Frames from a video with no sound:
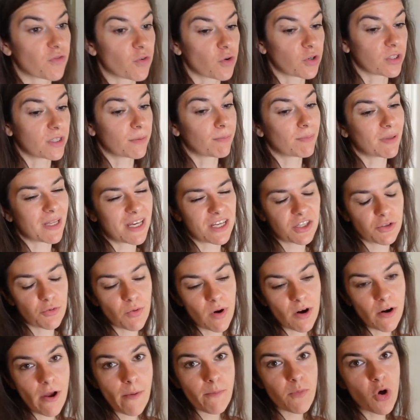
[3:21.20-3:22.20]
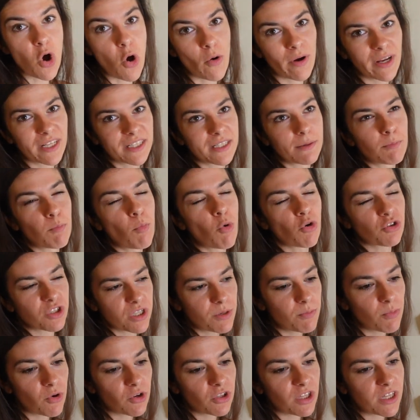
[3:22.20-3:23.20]
for the place where I'm going, the
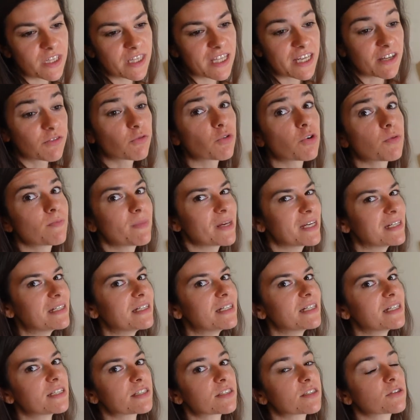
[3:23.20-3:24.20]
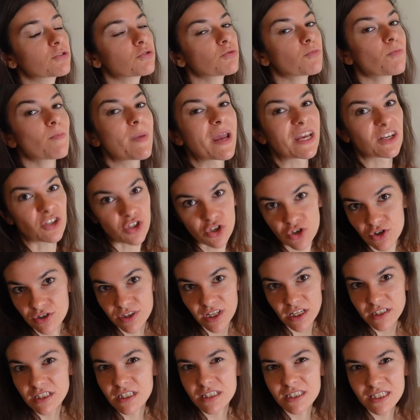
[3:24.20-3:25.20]
most important thing for me is to make sure
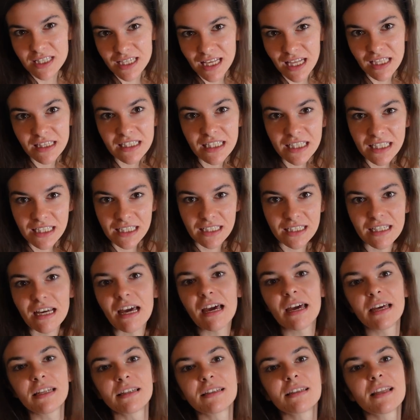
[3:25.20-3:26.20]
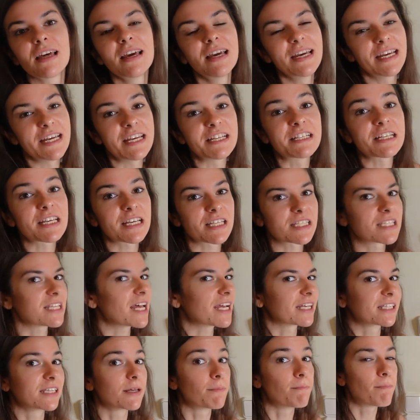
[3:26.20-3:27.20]
that it's clean and it has
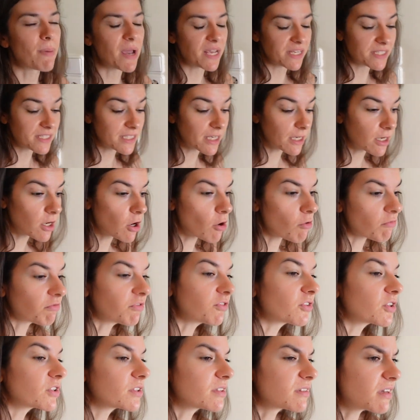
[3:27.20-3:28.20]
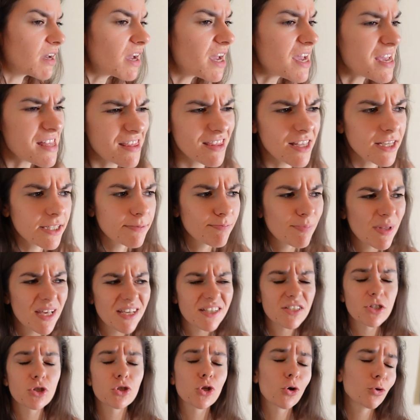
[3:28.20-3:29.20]
like the basic comfort. And this
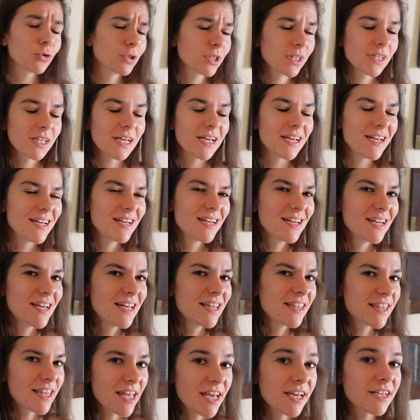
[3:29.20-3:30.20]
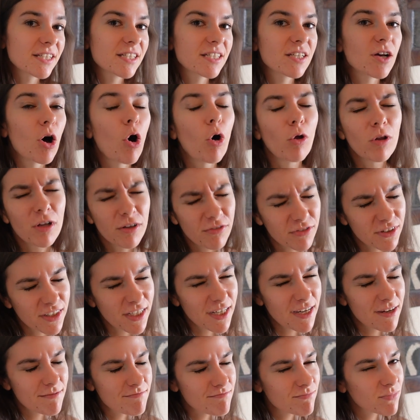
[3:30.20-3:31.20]
place totally ticks all of
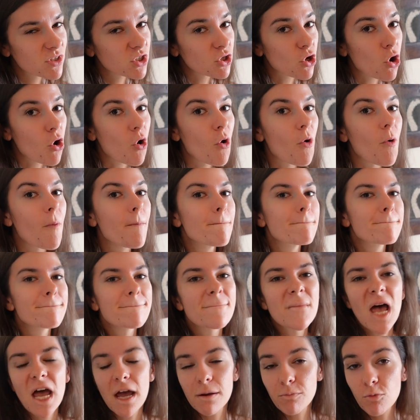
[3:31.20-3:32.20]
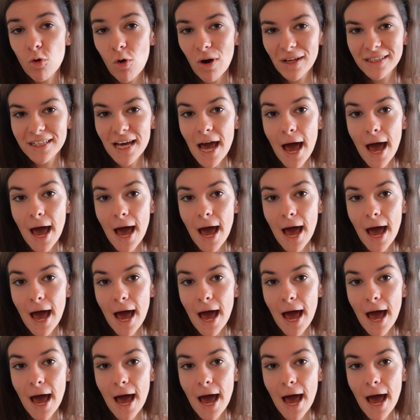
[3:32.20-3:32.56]
them, so I'm quite